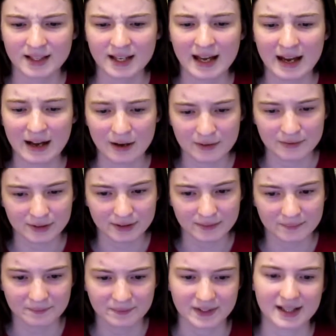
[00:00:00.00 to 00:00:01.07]
However,
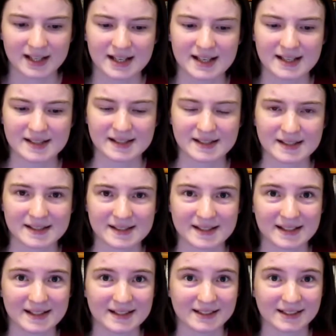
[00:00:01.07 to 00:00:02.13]
as is
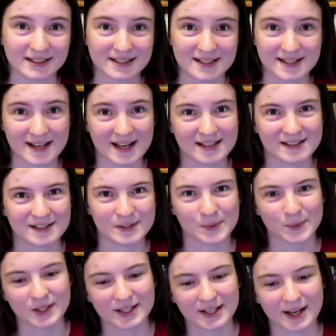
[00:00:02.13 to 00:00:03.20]
said in Ecclesiastes
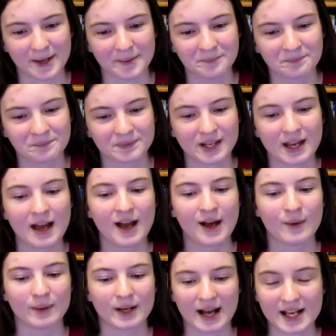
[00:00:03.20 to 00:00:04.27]
1:9,
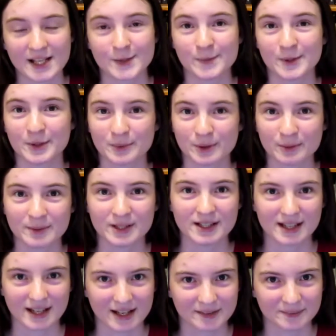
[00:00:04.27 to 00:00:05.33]
what has been will be
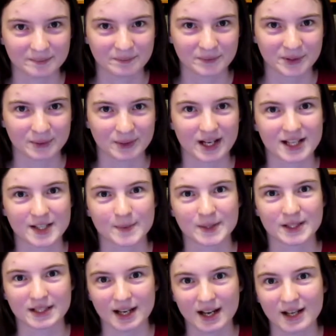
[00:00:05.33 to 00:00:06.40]
again, what has
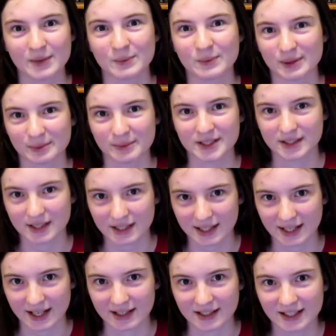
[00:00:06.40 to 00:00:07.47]
been done will be done
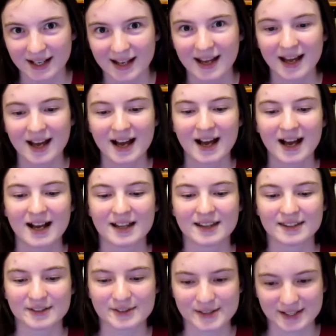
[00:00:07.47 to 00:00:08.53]
again.
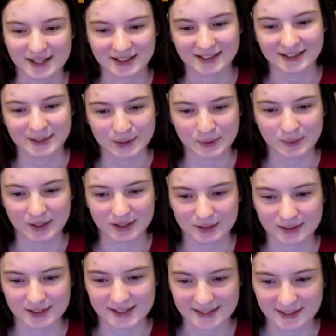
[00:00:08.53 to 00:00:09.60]
There is nothing new
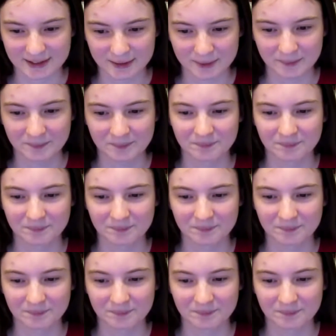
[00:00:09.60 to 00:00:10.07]
under the sun.